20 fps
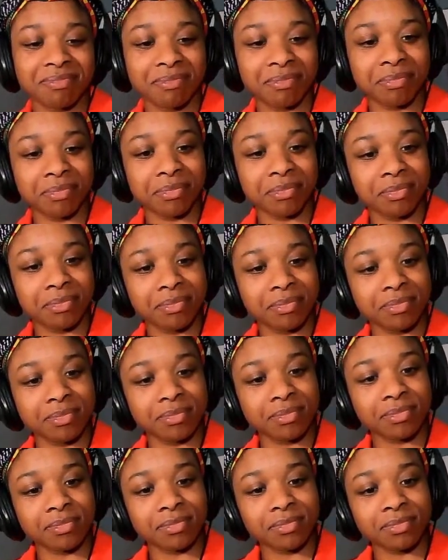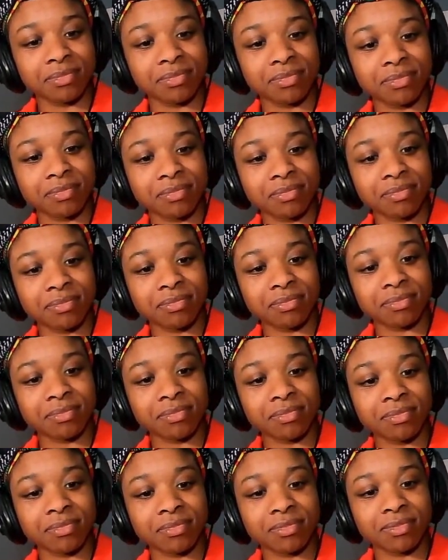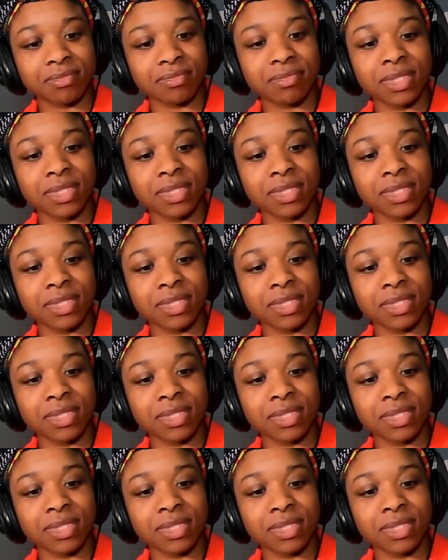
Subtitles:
This person isn't speaking.